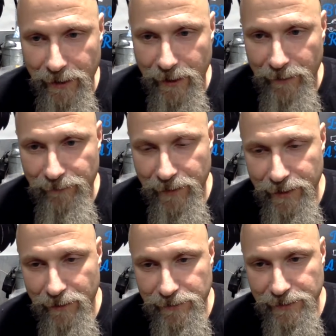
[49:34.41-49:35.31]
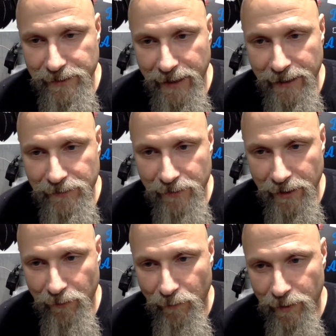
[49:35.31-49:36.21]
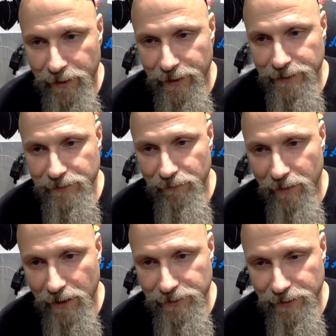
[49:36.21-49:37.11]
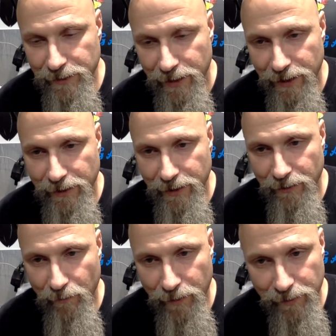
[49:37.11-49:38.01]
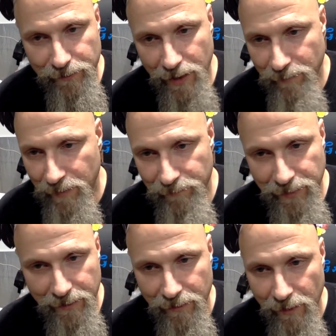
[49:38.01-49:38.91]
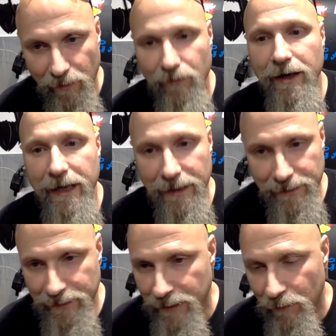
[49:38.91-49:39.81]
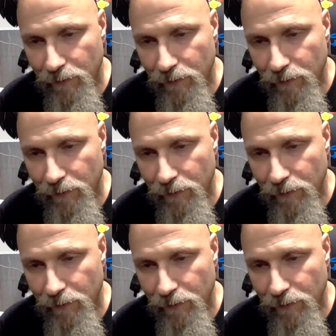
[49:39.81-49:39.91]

videos of Dan trying to work in his garage in the wintertime up there, or Andy.